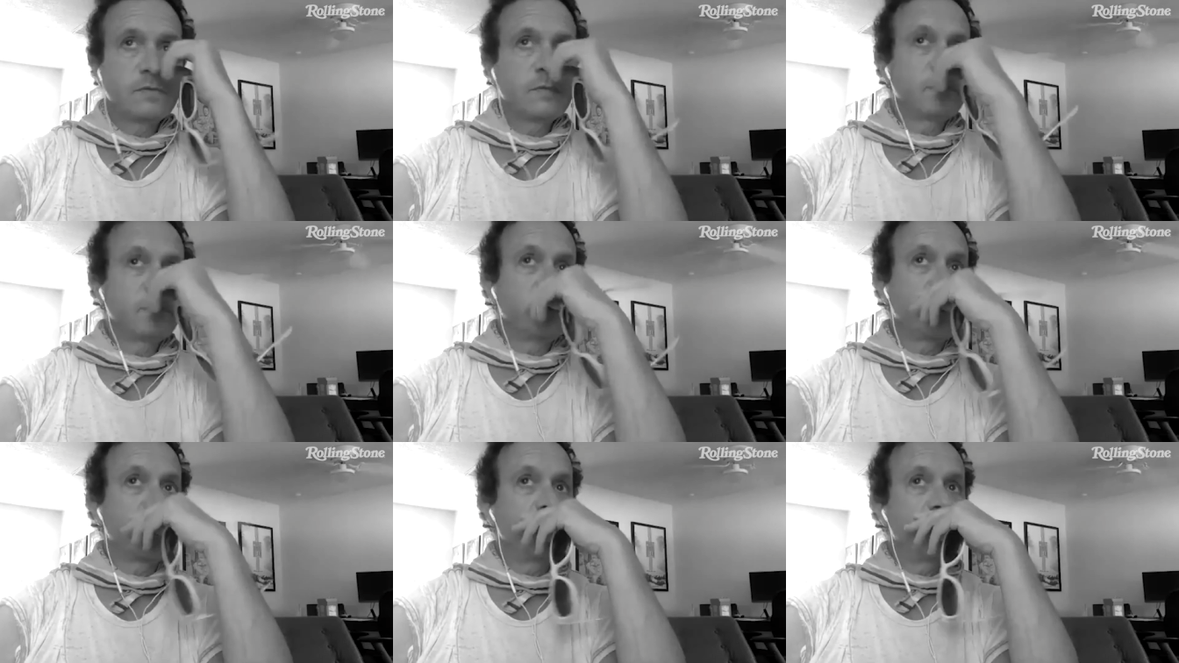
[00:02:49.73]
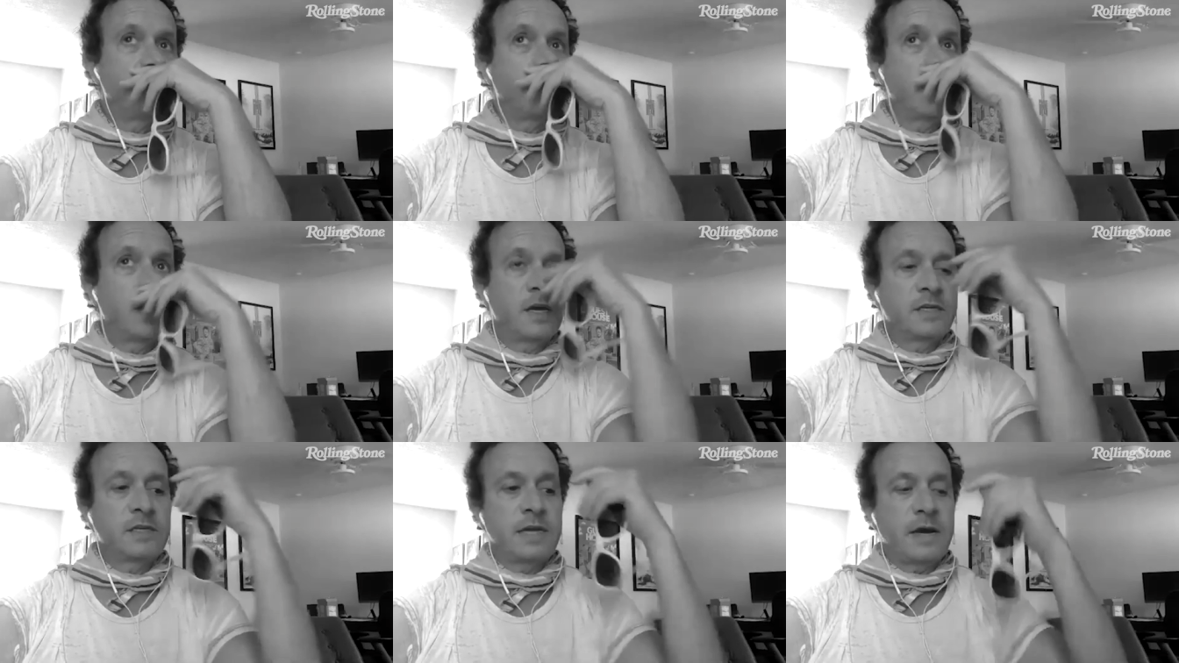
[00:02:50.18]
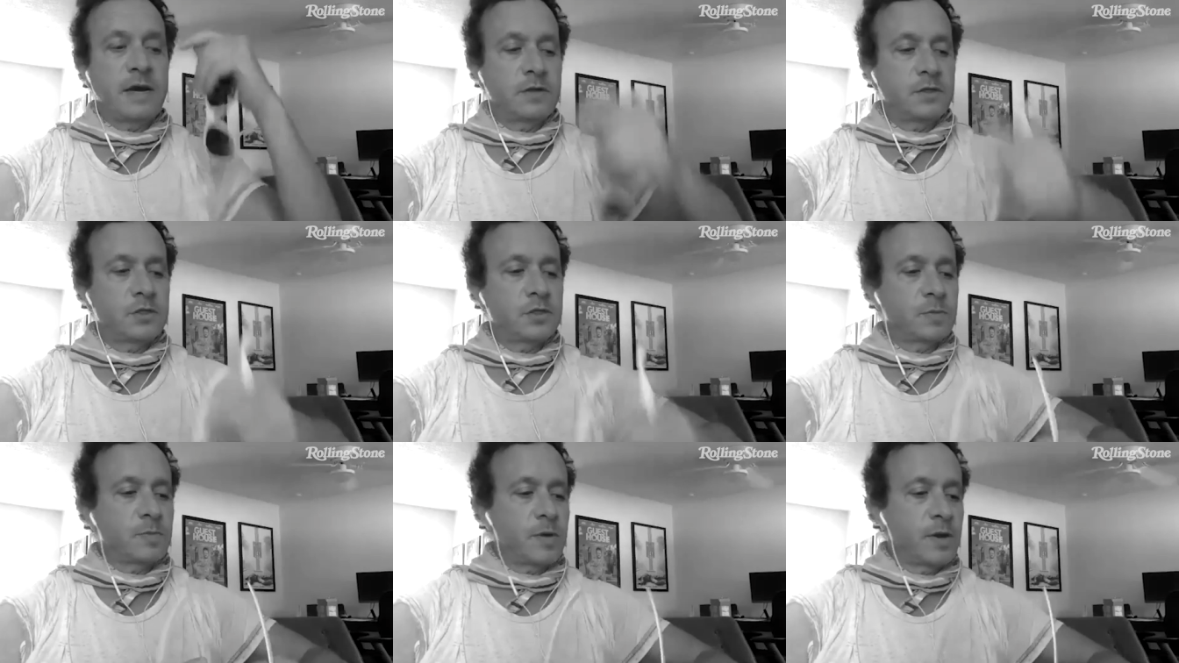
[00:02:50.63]
very big down
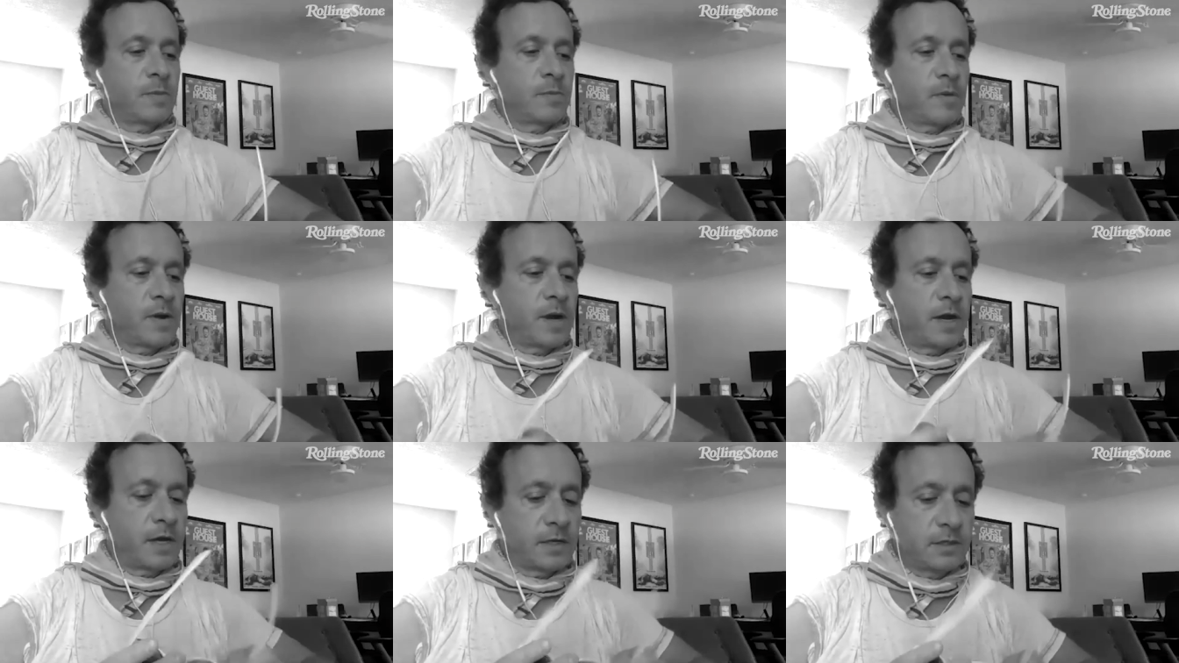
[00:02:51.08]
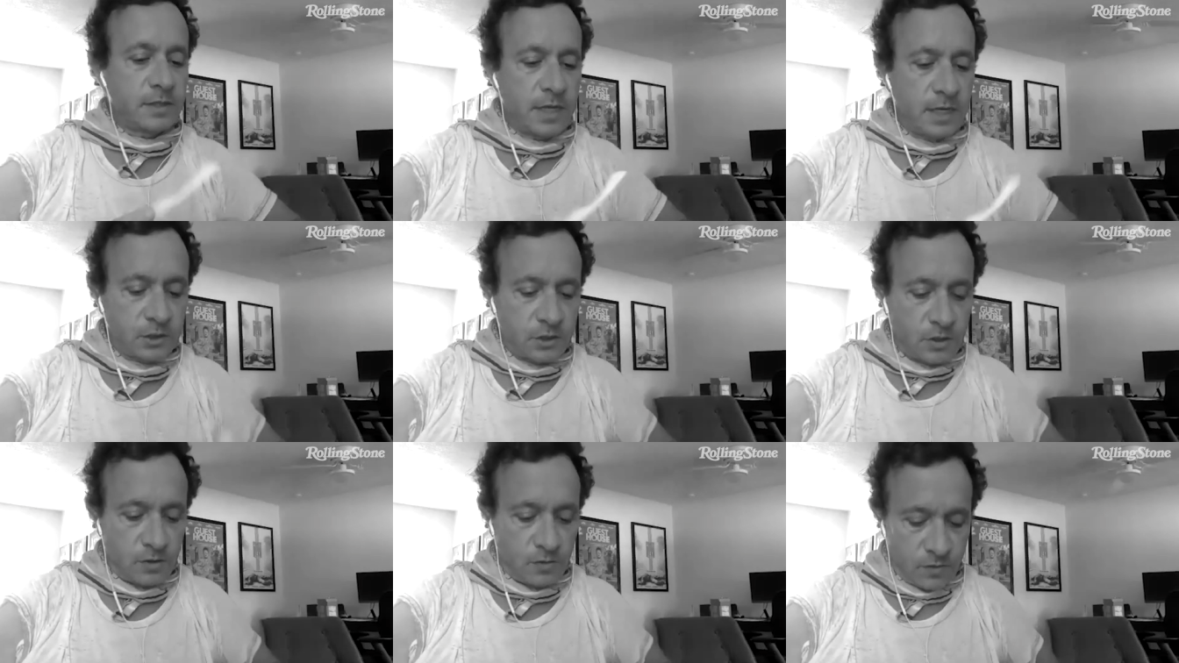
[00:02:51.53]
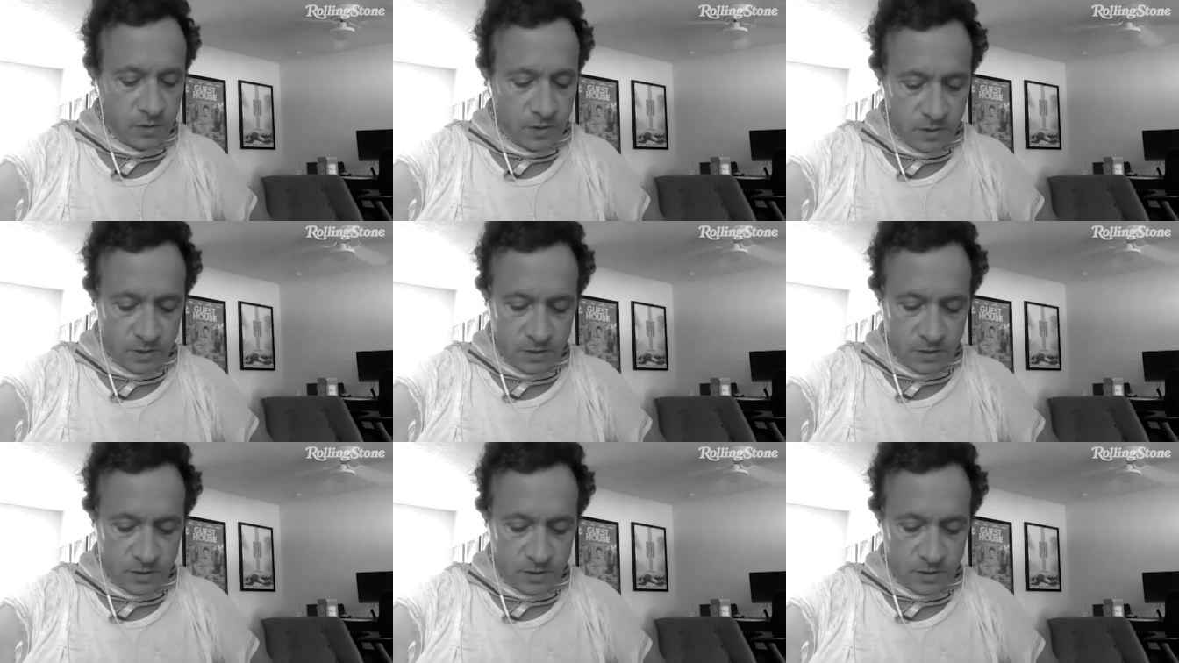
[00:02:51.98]
at Spring Break in Daytona.